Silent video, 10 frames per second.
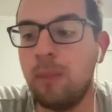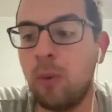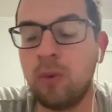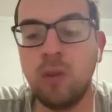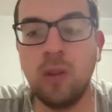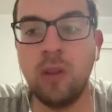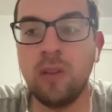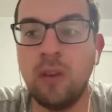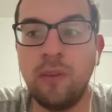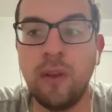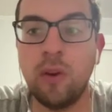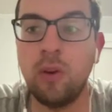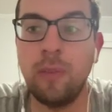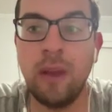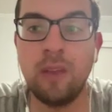I mostly listen to
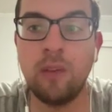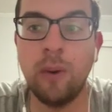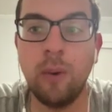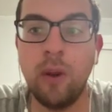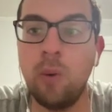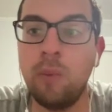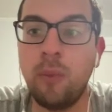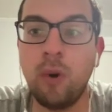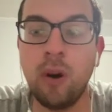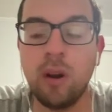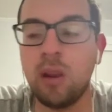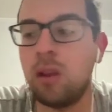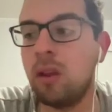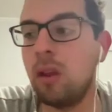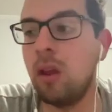Felger and Maz on my way home from
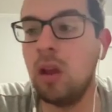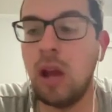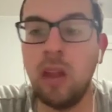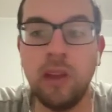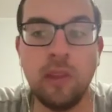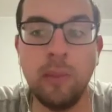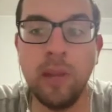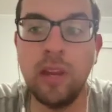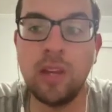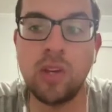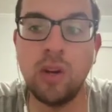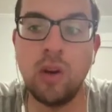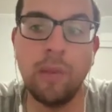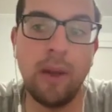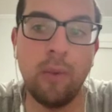work. I like the midday
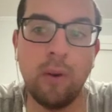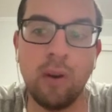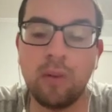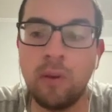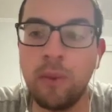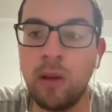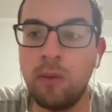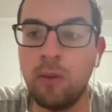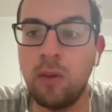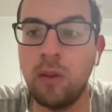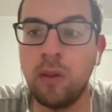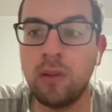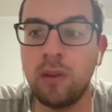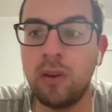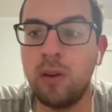show. I'm at work, so I'm not really
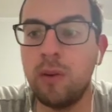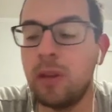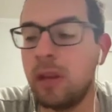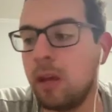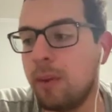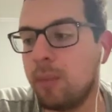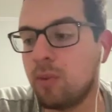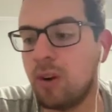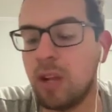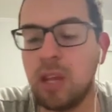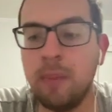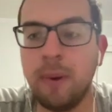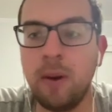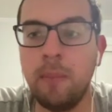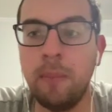listening during the day, but I'm trying to keep
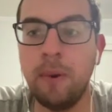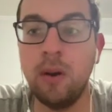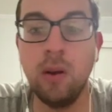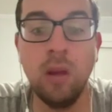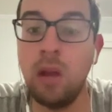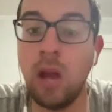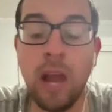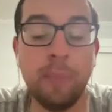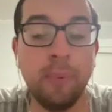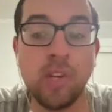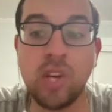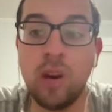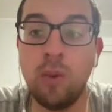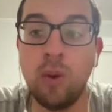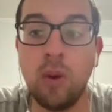up. But I
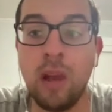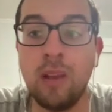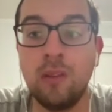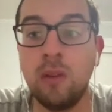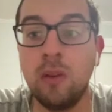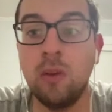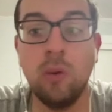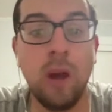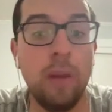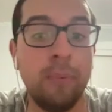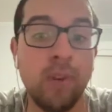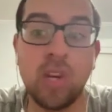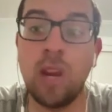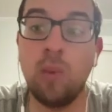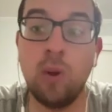appreciate what you guys do. I
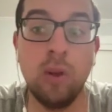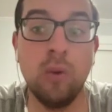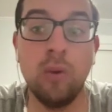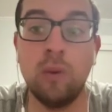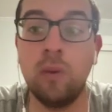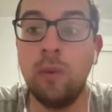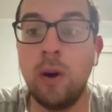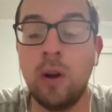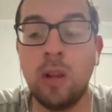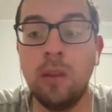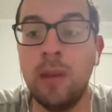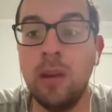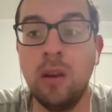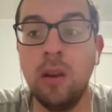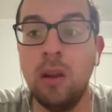appreciate what you do too, Mark. I
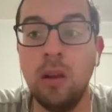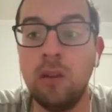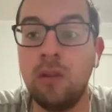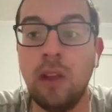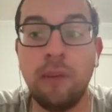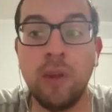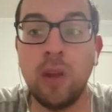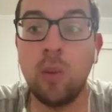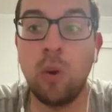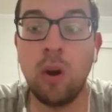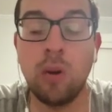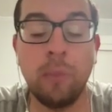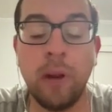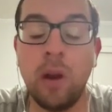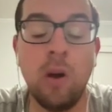mean, it's definitely good work
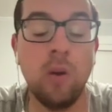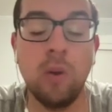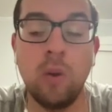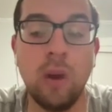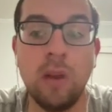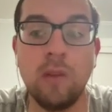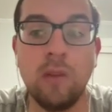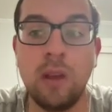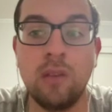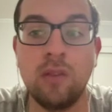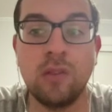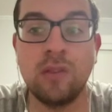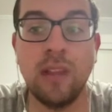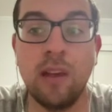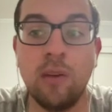by all you guys. You guys are
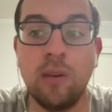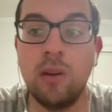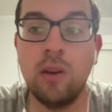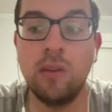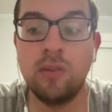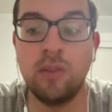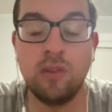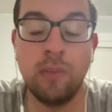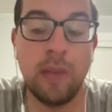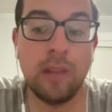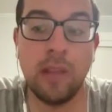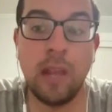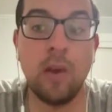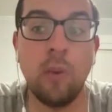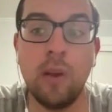just talented enough just to make the
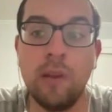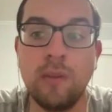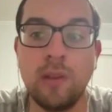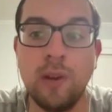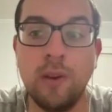airwaves.